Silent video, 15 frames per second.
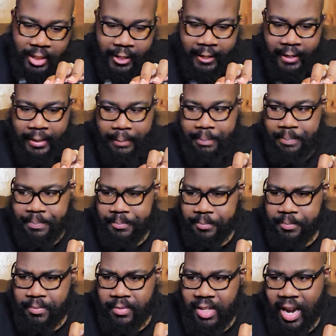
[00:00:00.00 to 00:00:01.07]
Um,
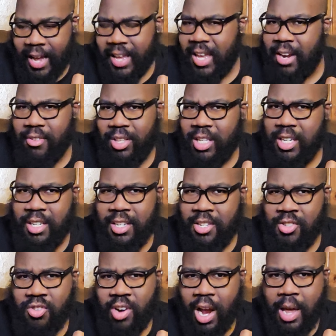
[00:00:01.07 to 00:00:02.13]
I can't really
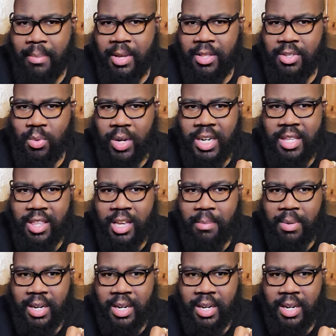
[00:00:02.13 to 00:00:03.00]
describe it to anything,